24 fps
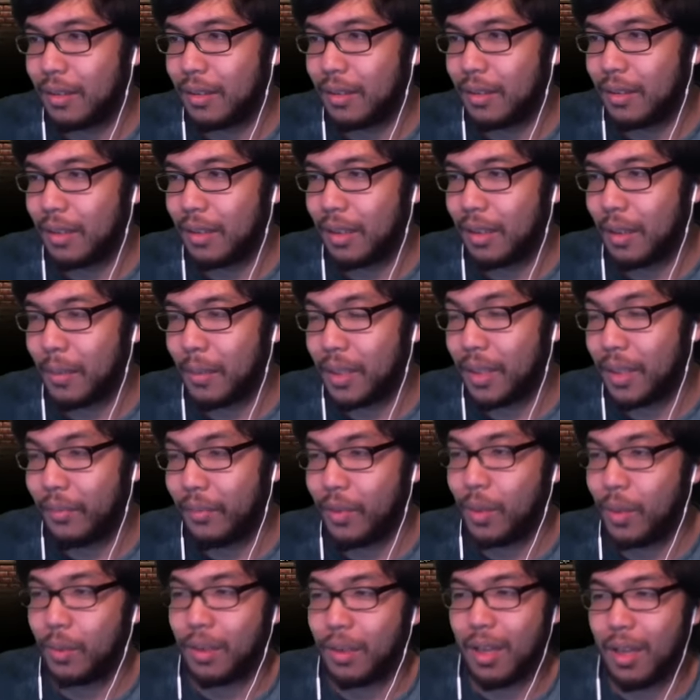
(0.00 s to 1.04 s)
I'm giving
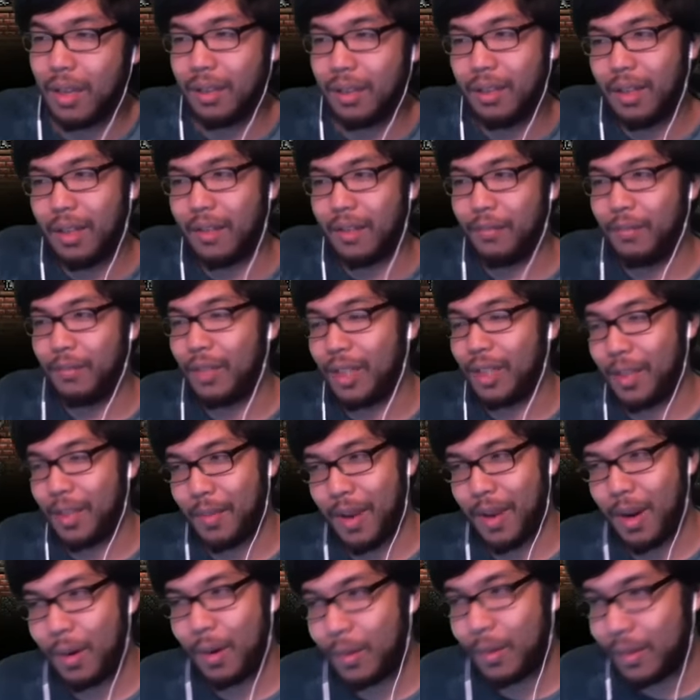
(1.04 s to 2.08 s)
you luck. I'm lucky
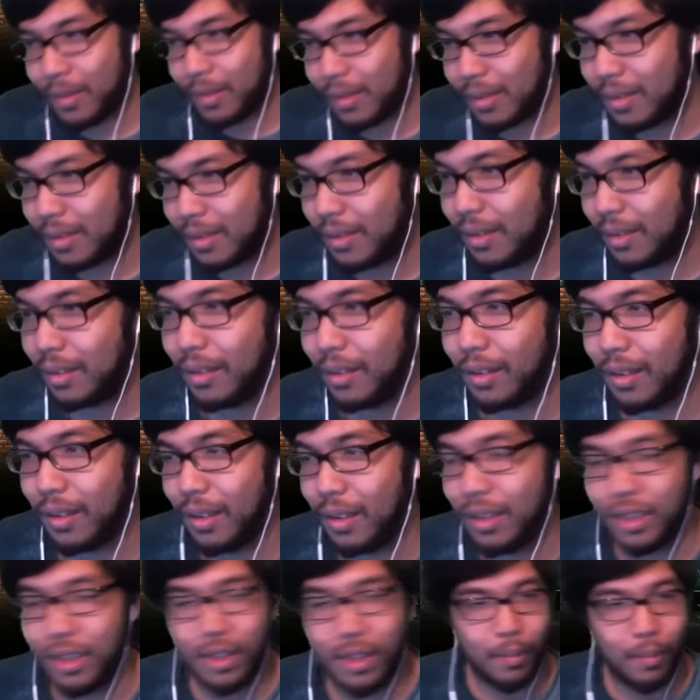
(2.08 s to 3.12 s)
powers. Good,
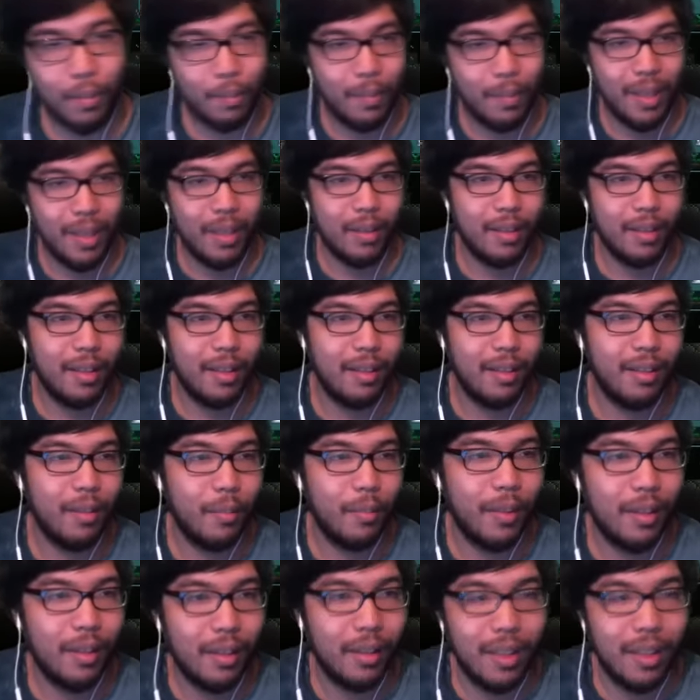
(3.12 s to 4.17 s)
you should be here then, and I'll
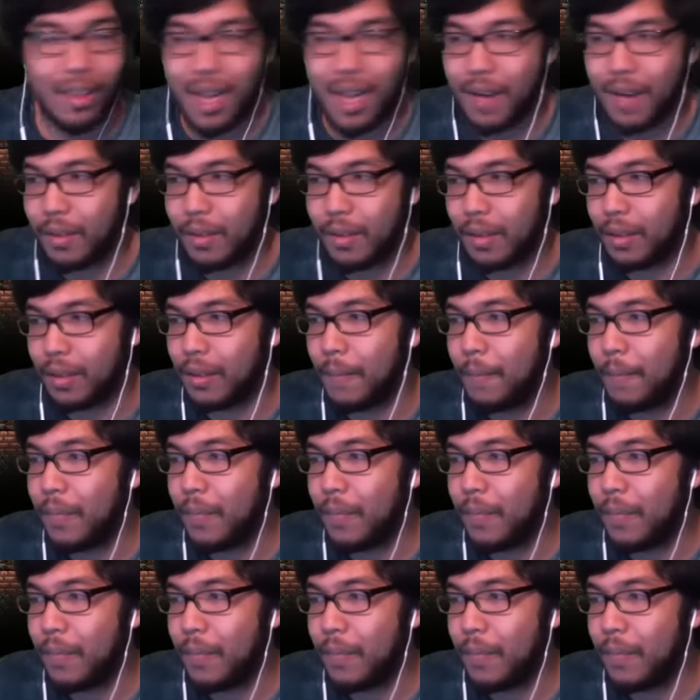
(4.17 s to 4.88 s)
be lucky in everything.